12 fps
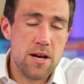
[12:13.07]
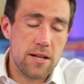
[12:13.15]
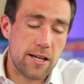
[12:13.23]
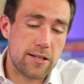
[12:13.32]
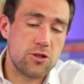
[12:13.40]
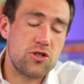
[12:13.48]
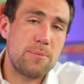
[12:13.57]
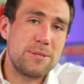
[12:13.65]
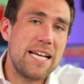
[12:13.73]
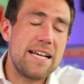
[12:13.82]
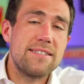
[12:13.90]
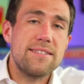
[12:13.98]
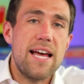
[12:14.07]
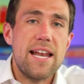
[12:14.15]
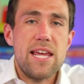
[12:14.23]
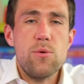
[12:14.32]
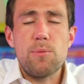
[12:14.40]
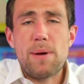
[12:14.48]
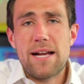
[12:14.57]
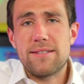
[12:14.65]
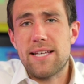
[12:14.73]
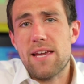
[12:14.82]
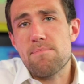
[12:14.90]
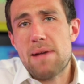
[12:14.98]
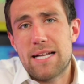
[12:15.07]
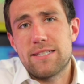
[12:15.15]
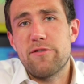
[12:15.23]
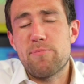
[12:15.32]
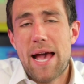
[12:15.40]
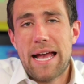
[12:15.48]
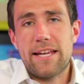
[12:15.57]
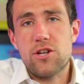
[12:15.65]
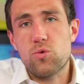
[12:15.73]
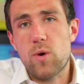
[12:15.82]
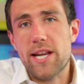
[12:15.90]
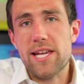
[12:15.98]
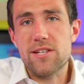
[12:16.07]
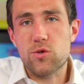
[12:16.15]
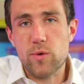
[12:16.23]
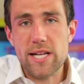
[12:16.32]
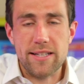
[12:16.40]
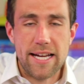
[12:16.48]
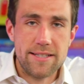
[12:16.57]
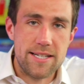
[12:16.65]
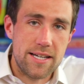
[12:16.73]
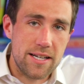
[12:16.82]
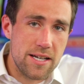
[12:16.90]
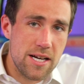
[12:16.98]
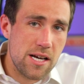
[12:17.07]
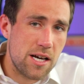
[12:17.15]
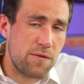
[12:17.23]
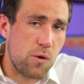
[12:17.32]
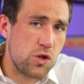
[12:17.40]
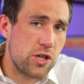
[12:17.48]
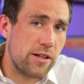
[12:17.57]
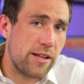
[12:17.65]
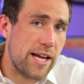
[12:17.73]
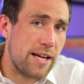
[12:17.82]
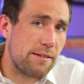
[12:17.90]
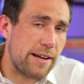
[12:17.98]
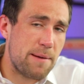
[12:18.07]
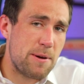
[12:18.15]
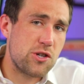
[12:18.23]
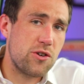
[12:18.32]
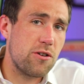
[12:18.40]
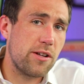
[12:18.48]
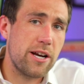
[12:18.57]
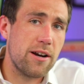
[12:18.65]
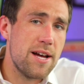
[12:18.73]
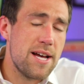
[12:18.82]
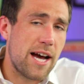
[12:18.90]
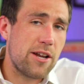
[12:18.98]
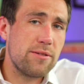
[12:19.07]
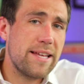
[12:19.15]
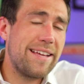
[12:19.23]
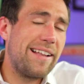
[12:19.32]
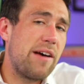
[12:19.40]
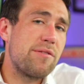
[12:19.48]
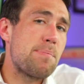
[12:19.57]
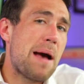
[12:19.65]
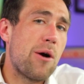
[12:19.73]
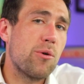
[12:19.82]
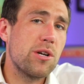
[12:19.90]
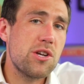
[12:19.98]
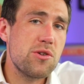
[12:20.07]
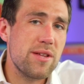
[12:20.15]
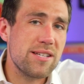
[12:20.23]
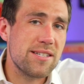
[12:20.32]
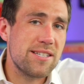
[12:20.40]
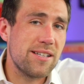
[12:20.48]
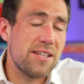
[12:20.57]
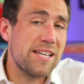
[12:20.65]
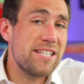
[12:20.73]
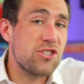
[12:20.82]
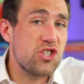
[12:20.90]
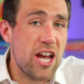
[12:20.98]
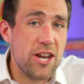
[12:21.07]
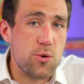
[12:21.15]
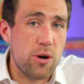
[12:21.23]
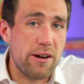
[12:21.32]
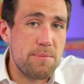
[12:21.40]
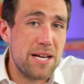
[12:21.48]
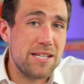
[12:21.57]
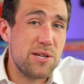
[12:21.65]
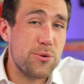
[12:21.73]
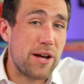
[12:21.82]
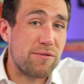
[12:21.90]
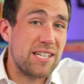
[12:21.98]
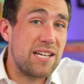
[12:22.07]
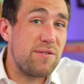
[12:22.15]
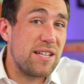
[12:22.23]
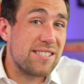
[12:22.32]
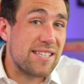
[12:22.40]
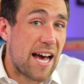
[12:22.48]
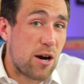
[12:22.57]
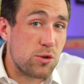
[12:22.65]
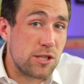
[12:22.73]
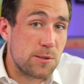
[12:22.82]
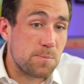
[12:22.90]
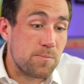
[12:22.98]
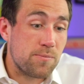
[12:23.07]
Donald Trump says that he will pass a massive package when he is reelected. Unfortunately, like I mentioned earlier, I don't think he'll have the power to do this until at least January because he would have to convince the House